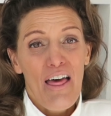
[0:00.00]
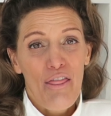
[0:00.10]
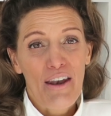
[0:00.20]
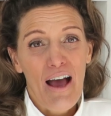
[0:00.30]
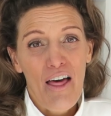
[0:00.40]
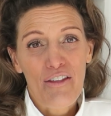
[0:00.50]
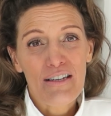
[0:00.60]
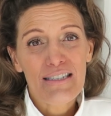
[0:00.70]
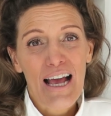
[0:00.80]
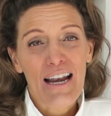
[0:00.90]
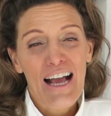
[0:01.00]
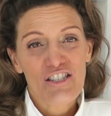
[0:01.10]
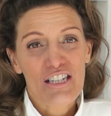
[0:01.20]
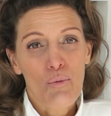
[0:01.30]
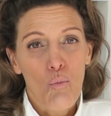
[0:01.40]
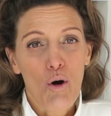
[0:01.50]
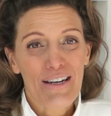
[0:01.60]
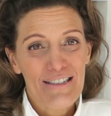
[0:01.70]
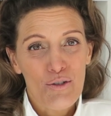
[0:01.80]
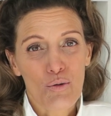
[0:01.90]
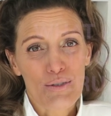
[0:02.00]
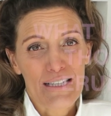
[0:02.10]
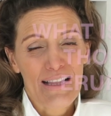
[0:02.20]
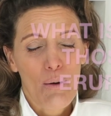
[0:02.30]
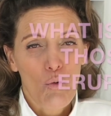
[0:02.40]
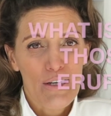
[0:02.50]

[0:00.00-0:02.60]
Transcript: than others, and actually what is causing that,